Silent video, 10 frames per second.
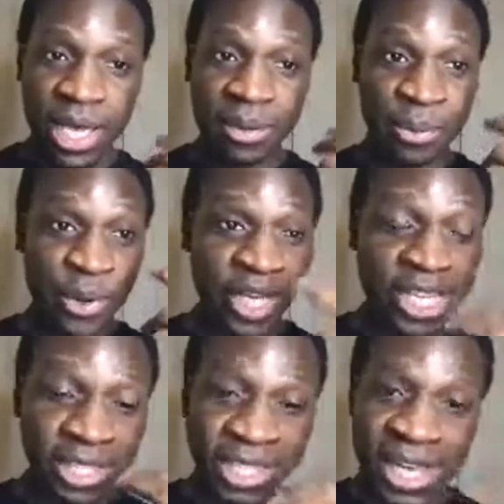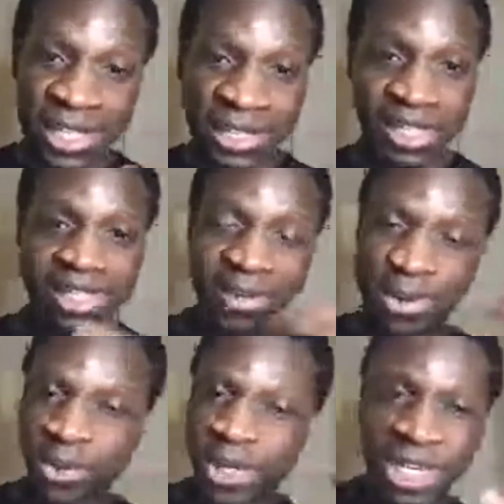Breaking the ice is
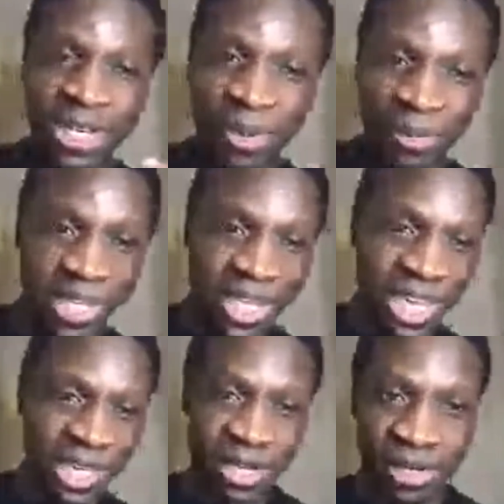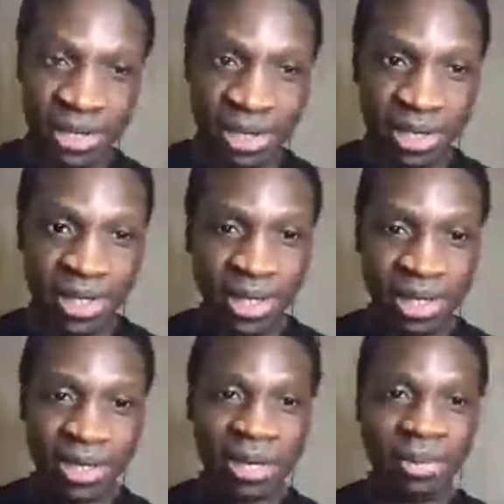really complicated
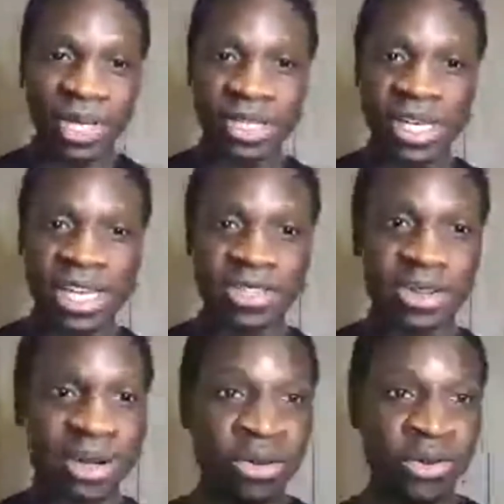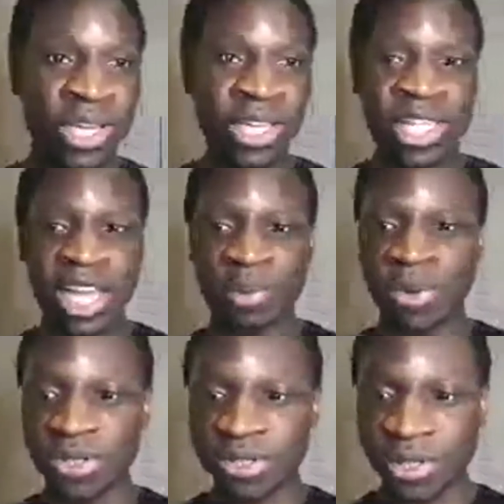because like you're looking that
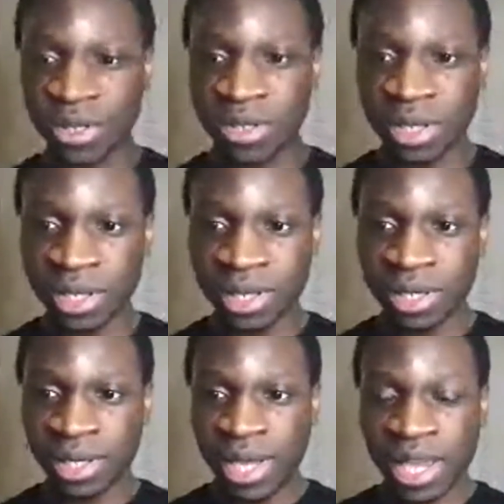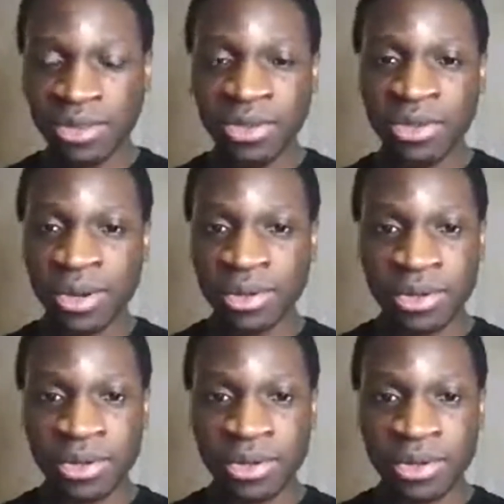person and you don't
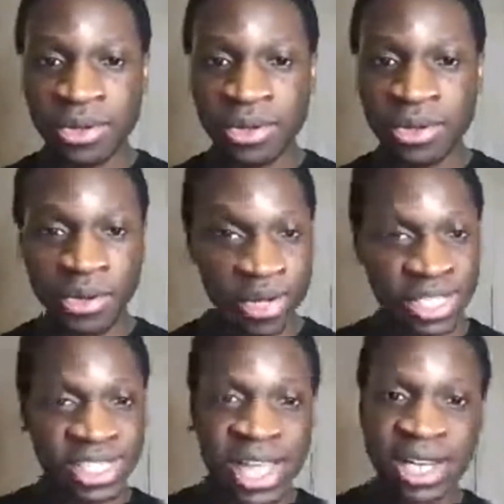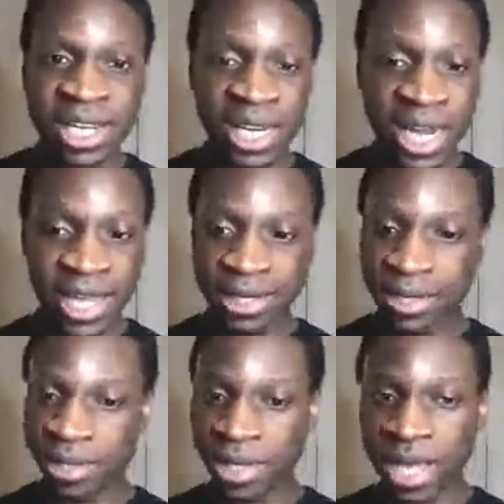know exactly like how
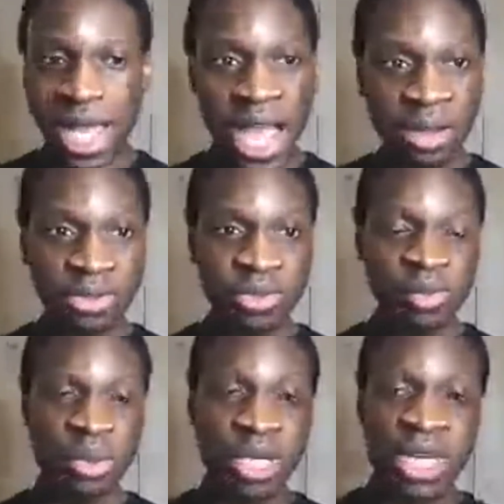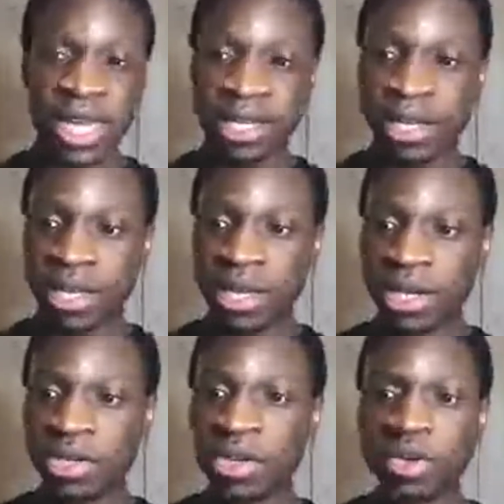to be like in a good
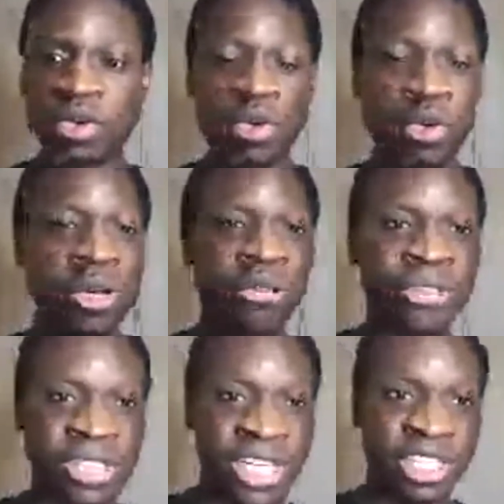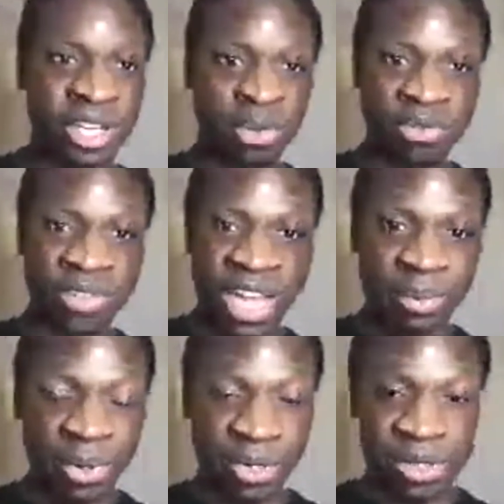conversation with that
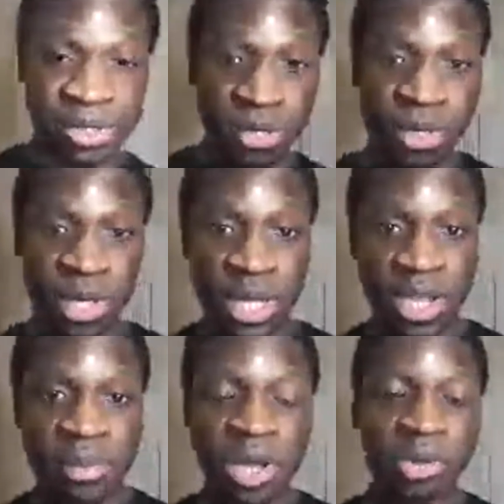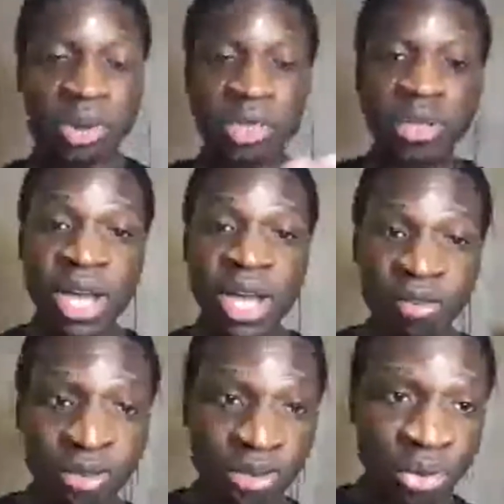person. But what you have to do is
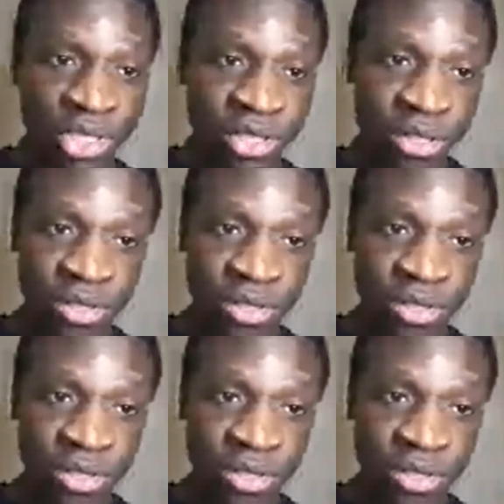understand